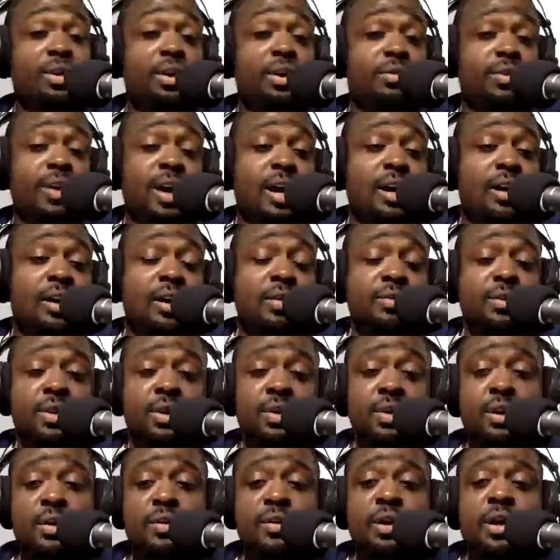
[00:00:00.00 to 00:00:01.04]
Fire alarm going
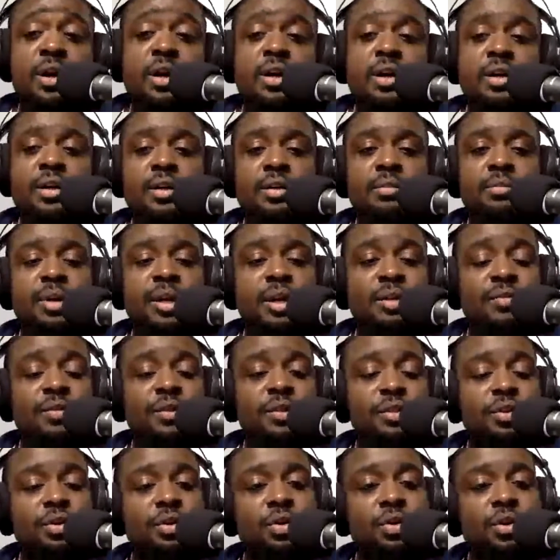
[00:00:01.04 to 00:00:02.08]
on. But if the
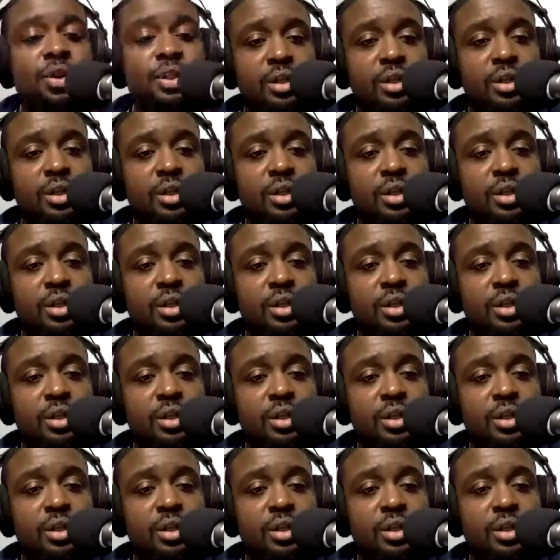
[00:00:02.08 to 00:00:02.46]
score is close,